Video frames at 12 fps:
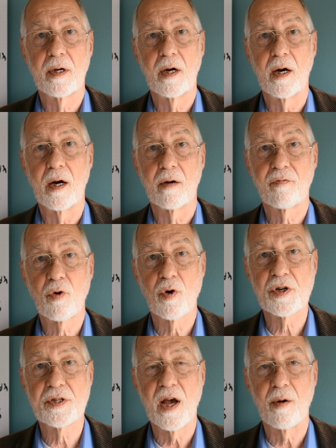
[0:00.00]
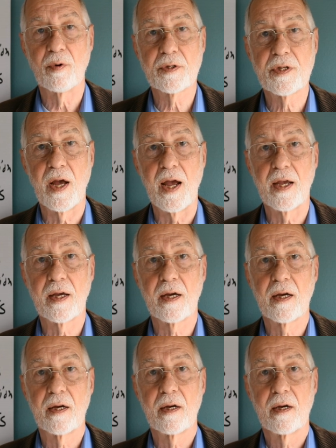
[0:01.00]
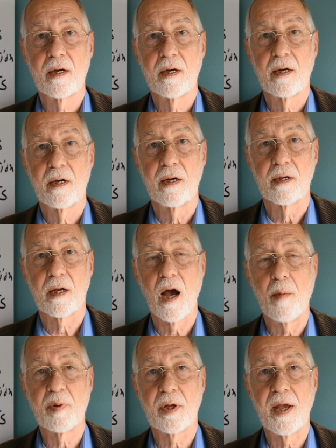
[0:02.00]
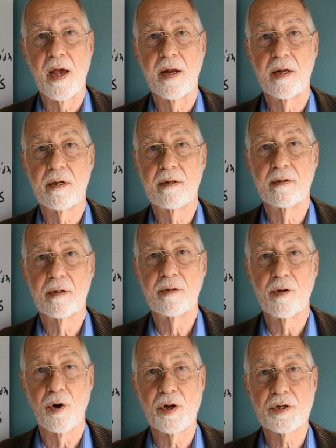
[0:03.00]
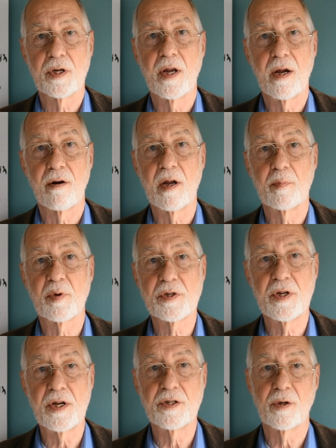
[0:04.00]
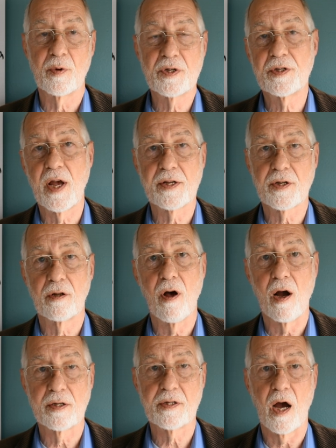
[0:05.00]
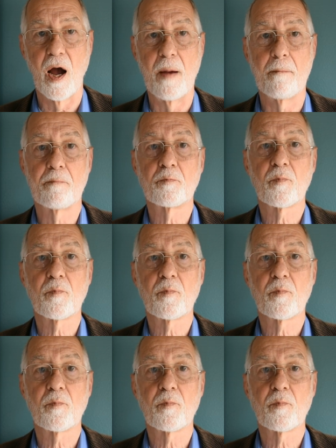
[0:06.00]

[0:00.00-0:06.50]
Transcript: Of course, that will take a complicated notice and hearing procedure, which takes a long time.